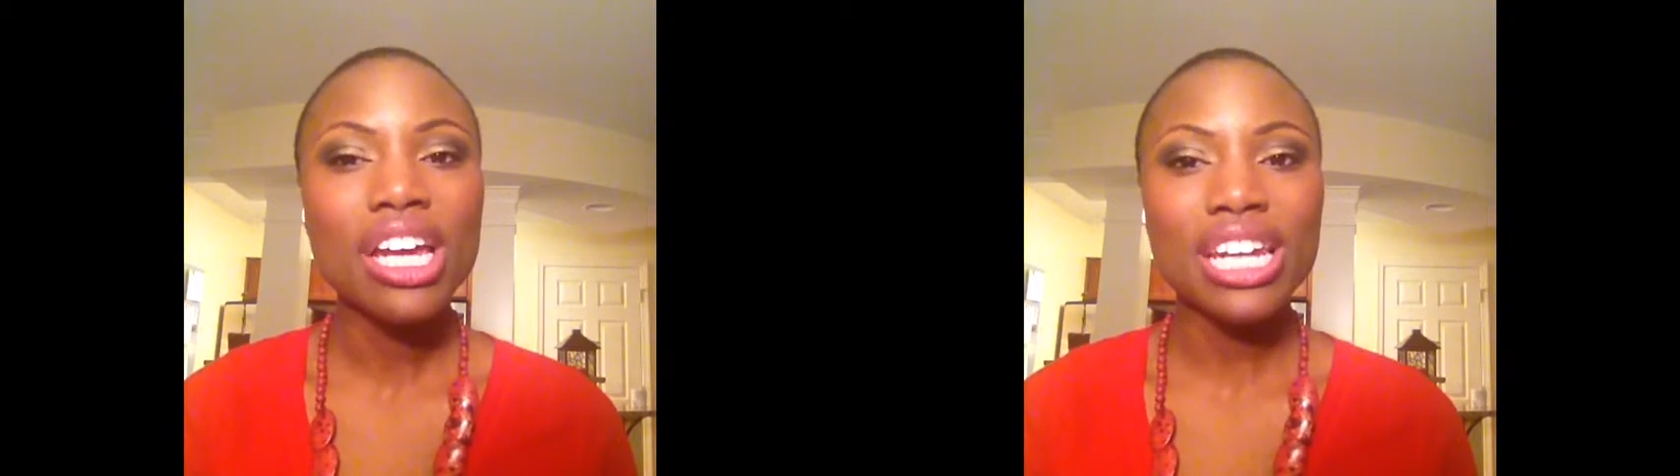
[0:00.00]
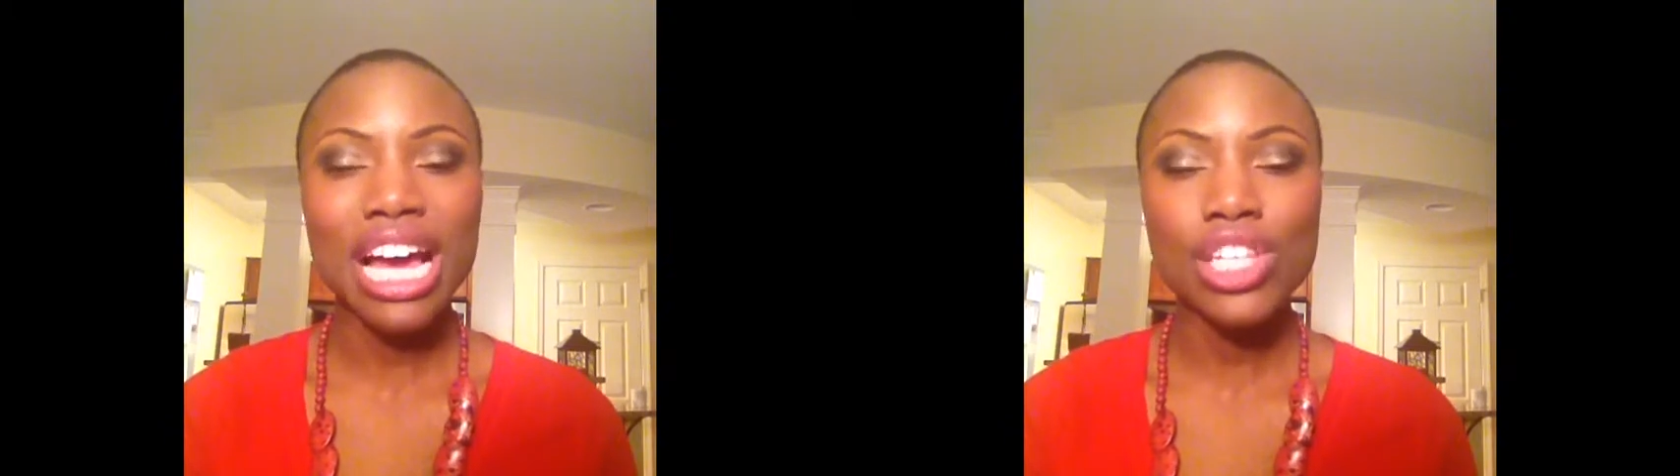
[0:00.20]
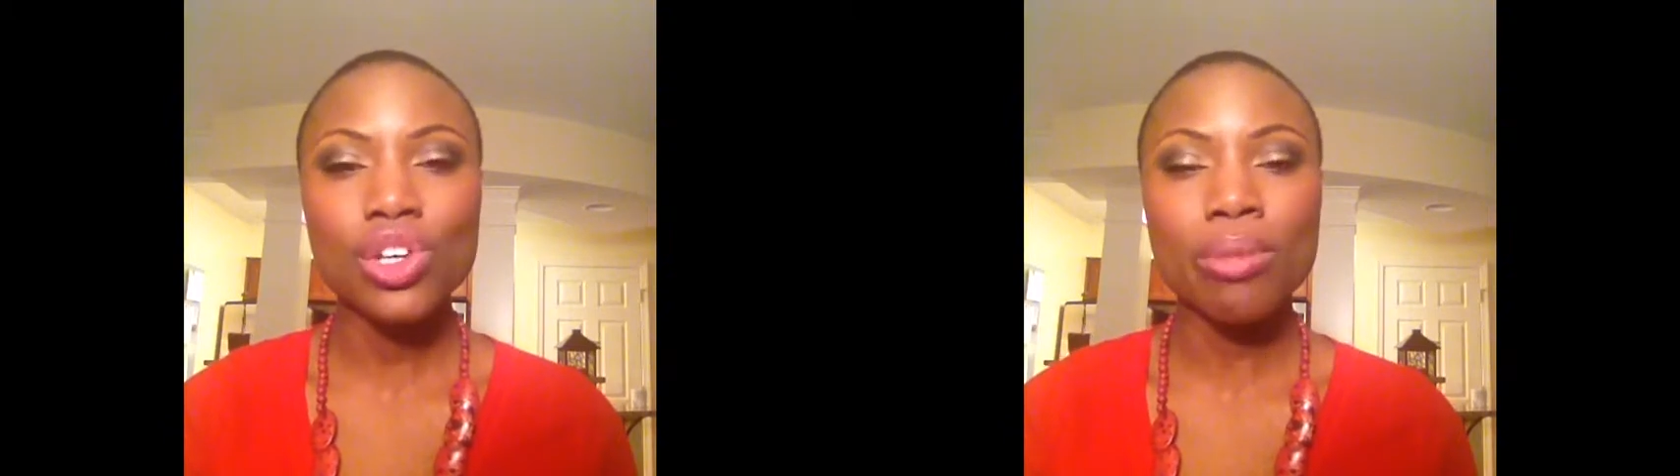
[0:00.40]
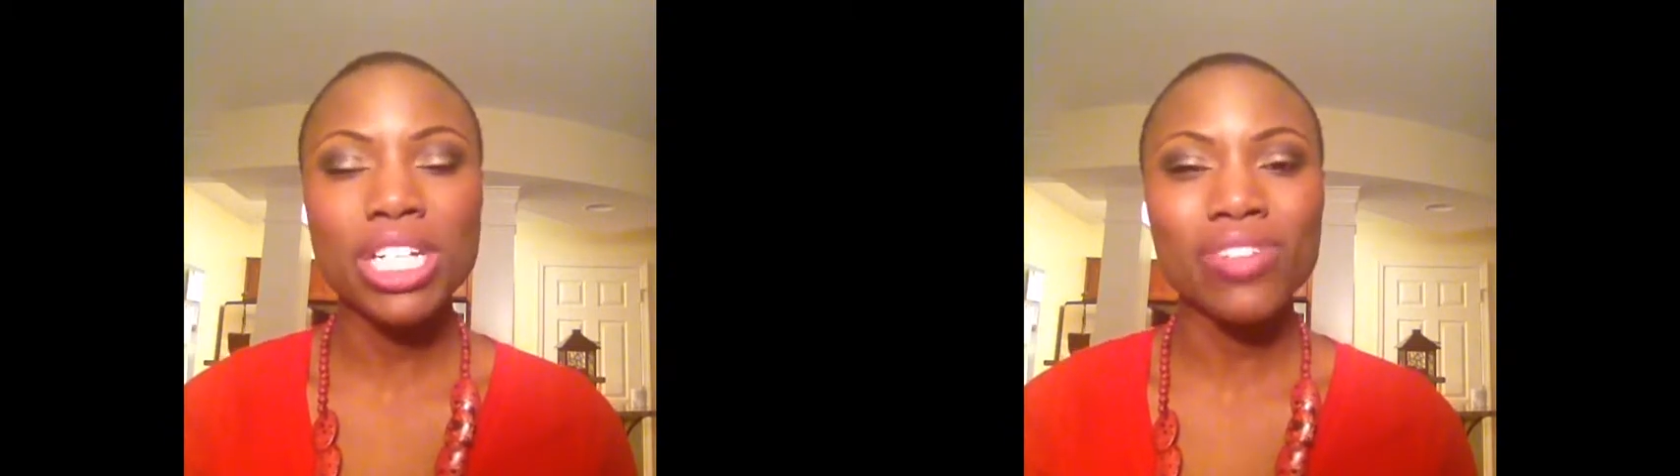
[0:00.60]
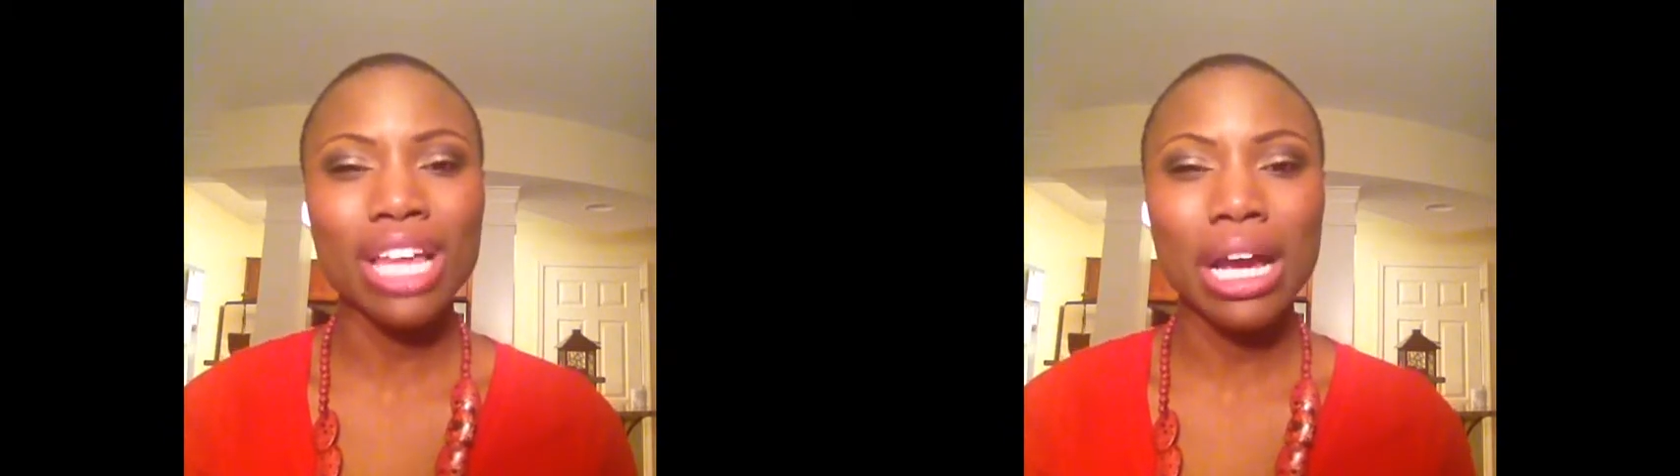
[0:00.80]
not so
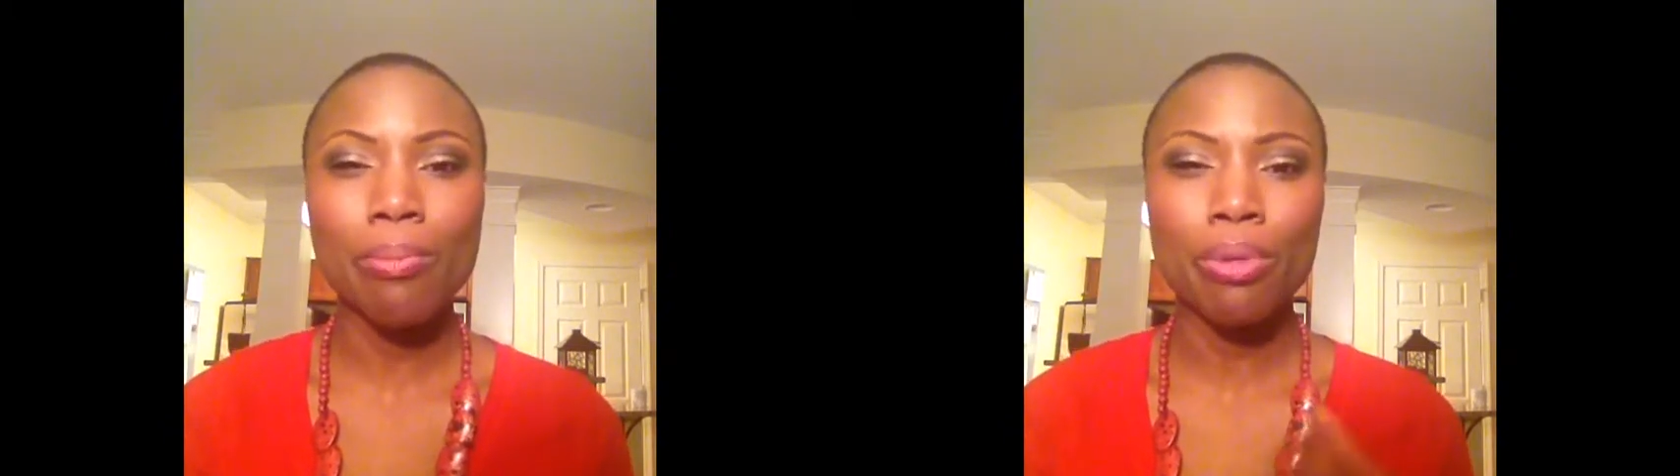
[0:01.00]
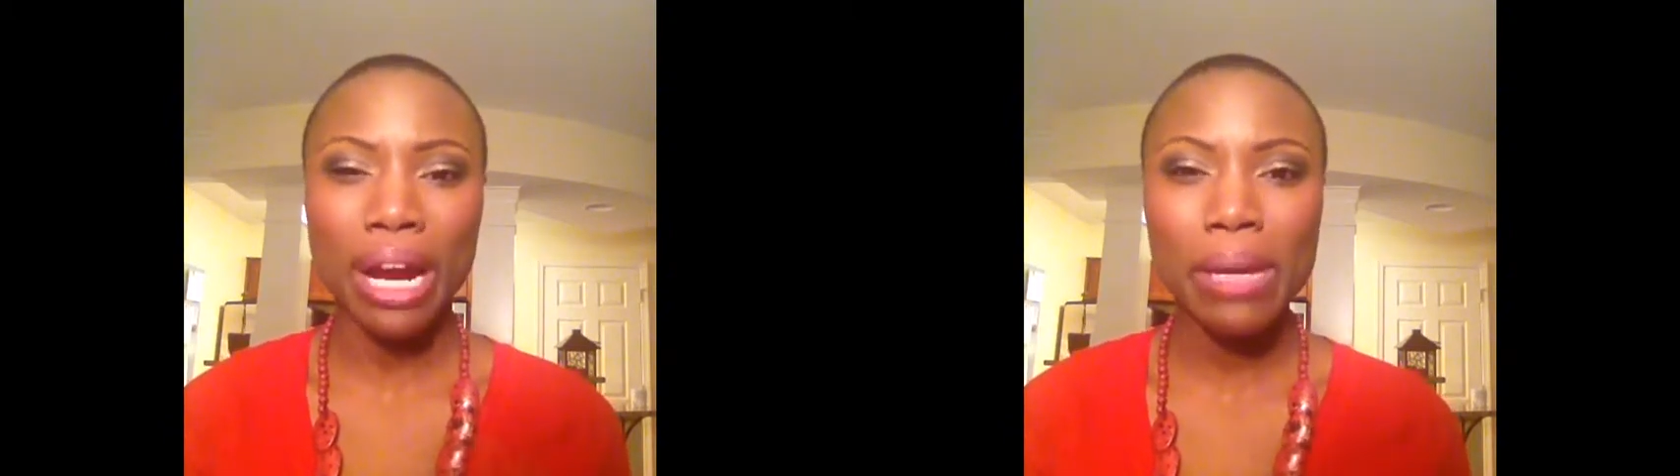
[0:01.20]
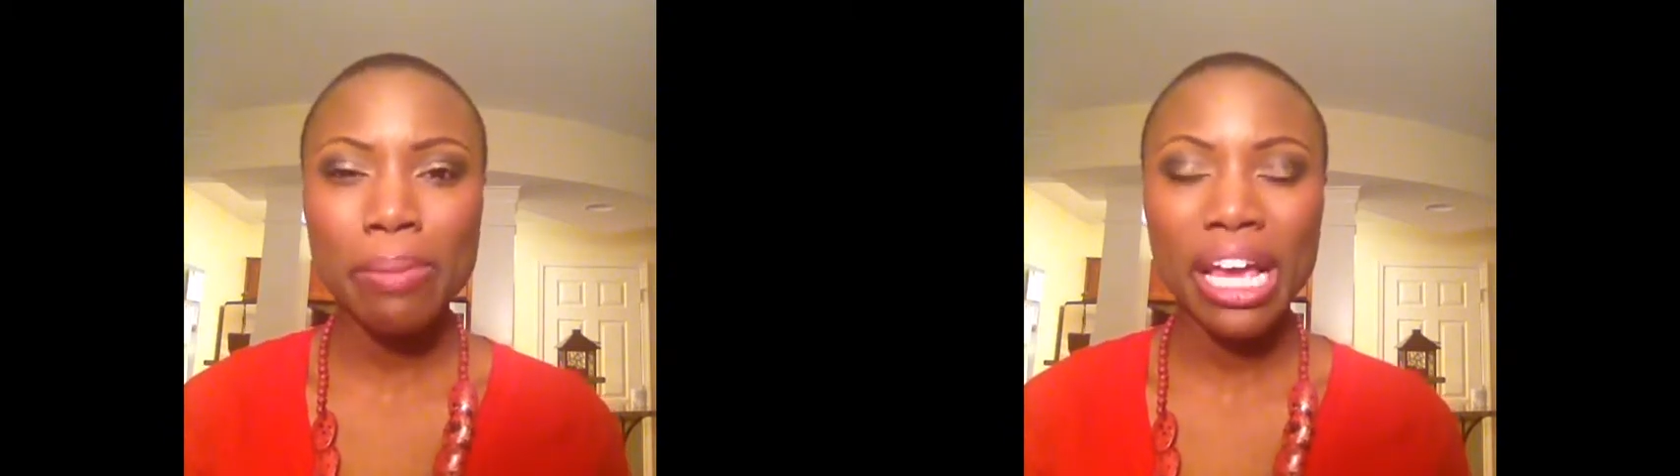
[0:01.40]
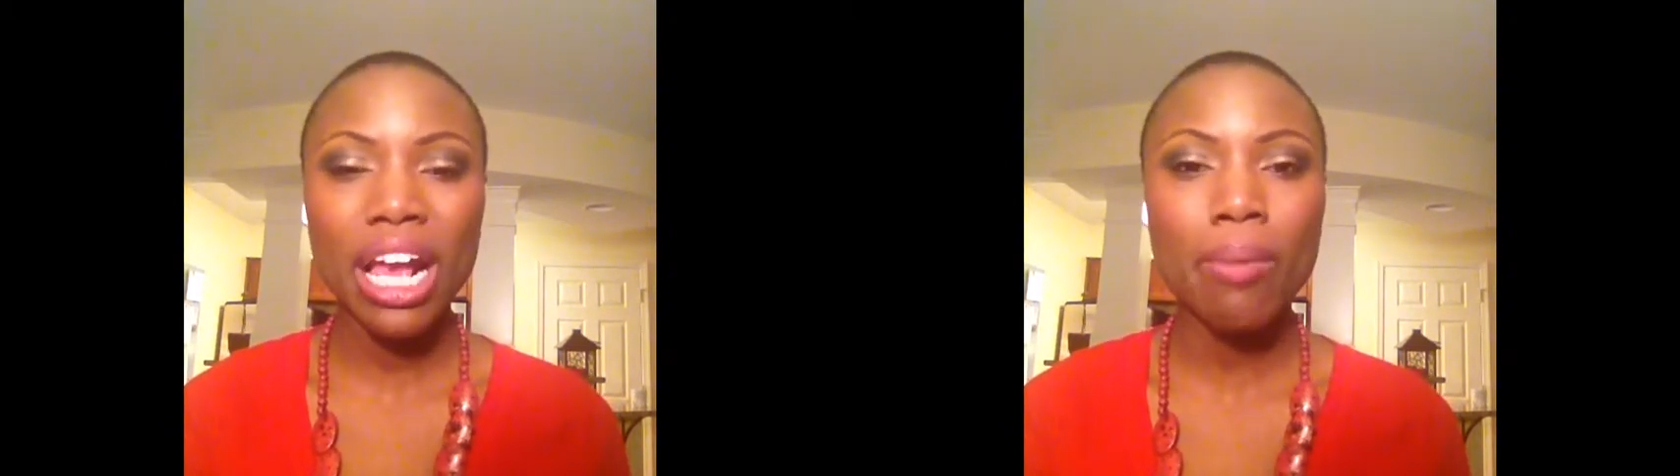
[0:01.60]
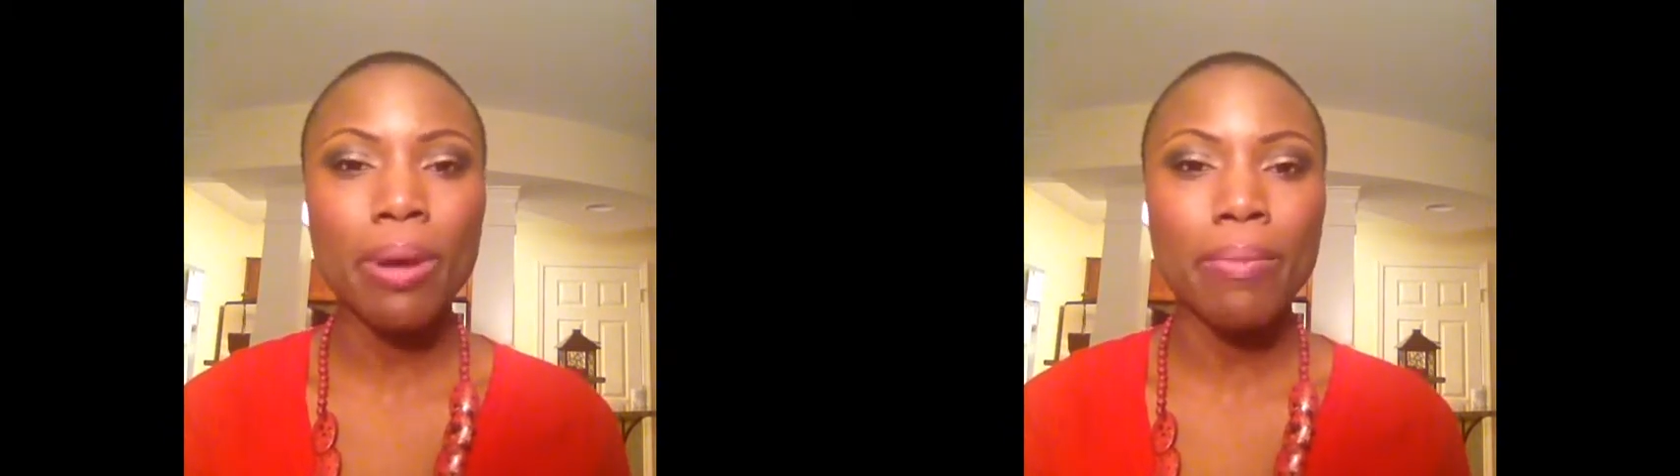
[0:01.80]
much of like a bright pink,